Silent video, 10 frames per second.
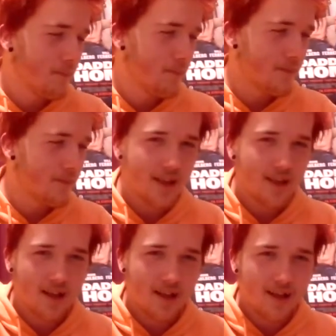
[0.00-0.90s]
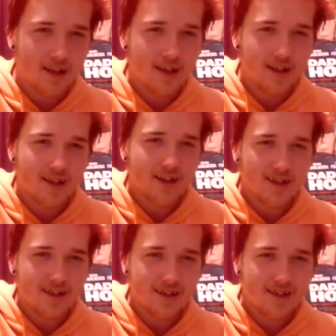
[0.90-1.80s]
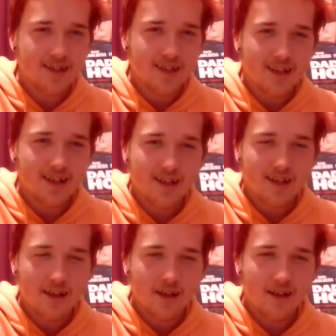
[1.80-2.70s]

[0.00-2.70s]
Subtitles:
(silent)